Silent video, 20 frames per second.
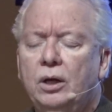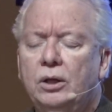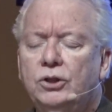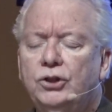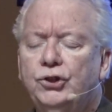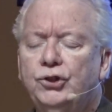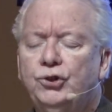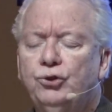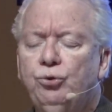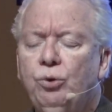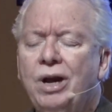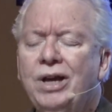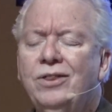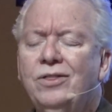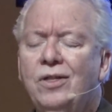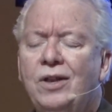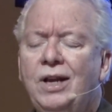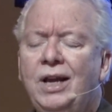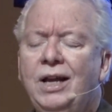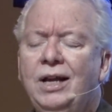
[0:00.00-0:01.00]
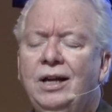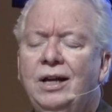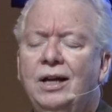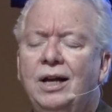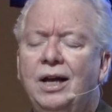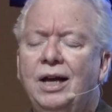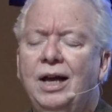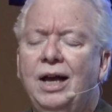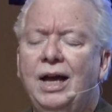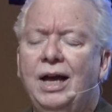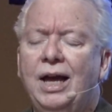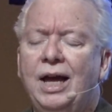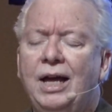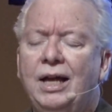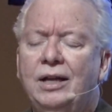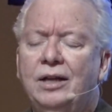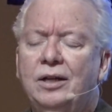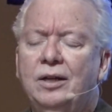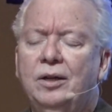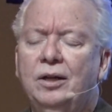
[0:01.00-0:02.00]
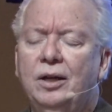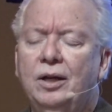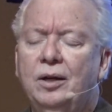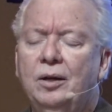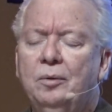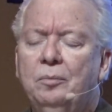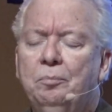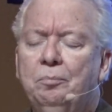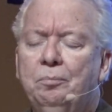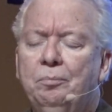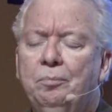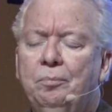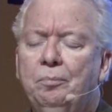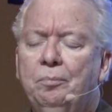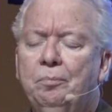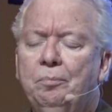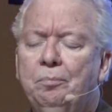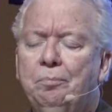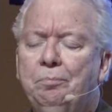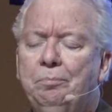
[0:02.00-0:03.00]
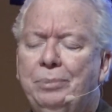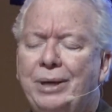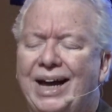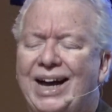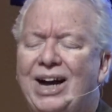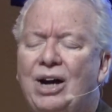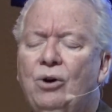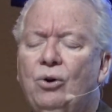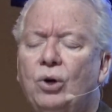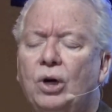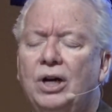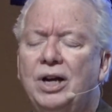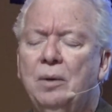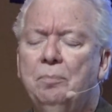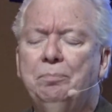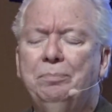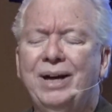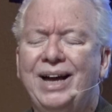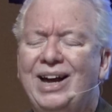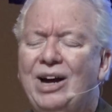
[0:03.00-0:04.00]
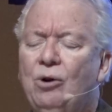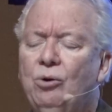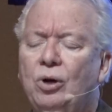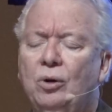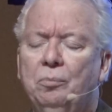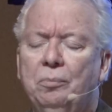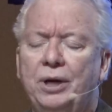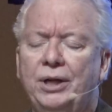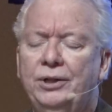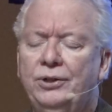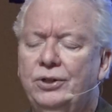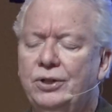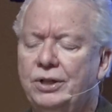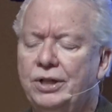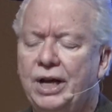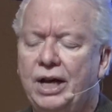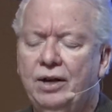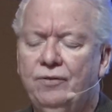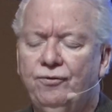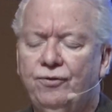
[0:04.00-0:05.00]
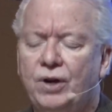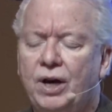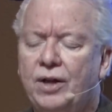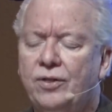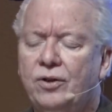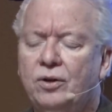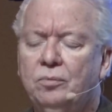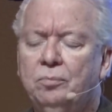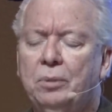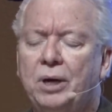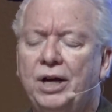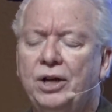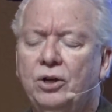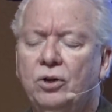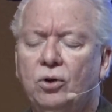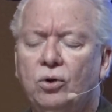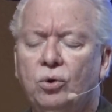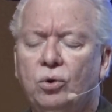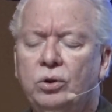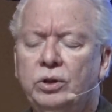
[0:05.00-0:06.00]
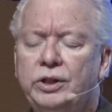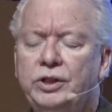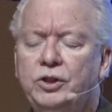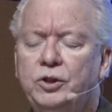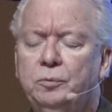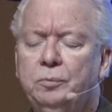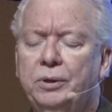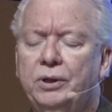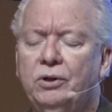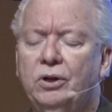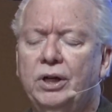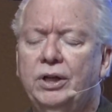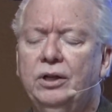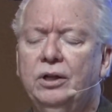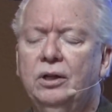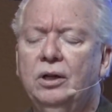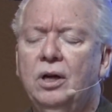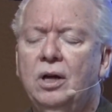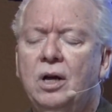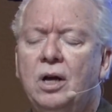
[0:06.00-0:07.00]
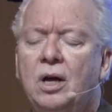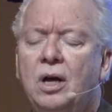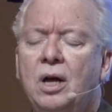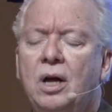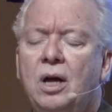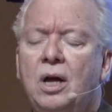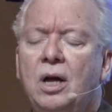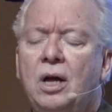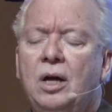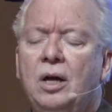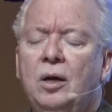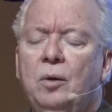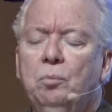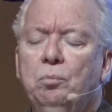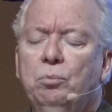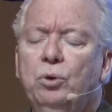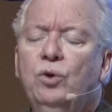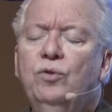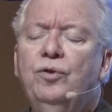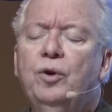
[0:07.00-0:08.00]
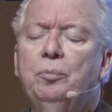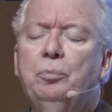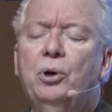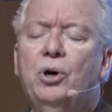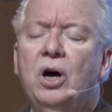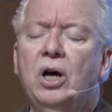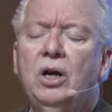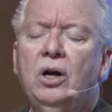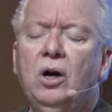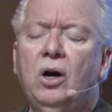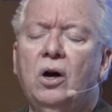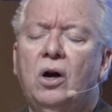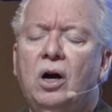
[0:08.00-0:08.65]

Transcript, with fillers: strengthening and power, empowerment today, Father, by your Holy Spirit. Move upon our